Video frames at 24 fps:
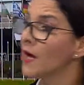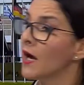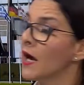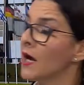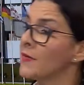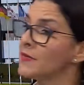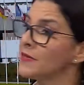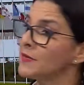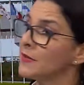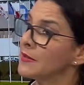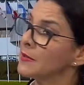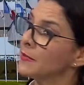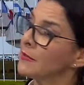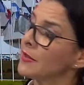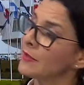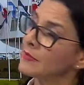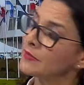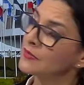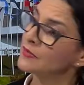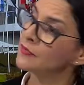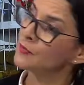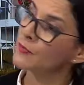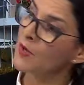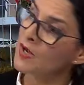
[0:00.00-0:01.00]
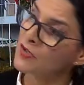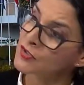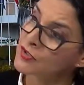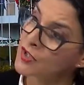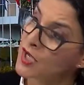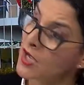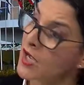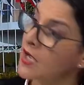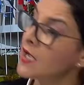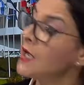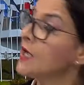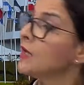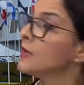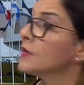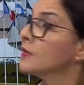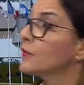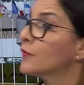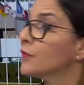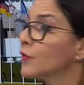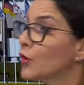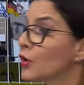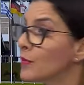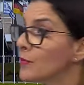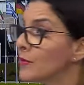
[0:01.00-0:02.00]
I'm speaking about Russia, the
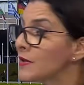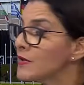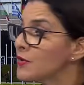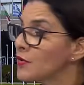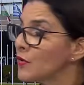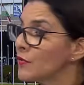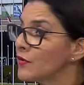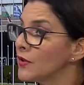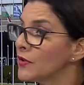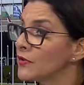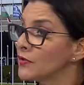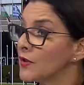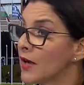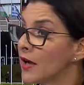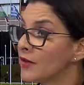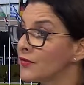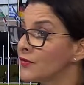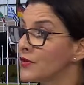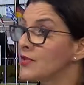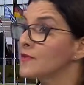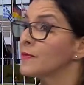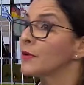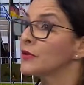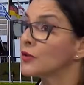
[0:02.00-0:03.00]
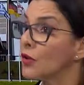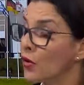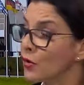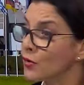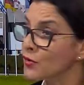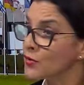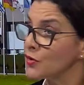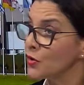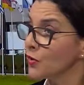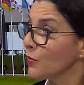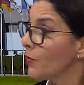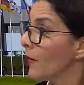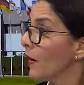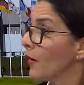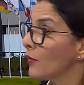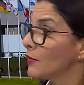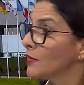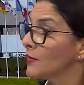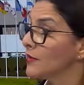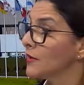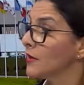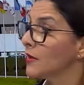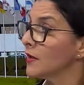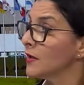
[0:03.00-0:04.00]
former Soviet countries, but also
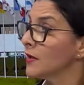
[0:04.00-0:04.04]
about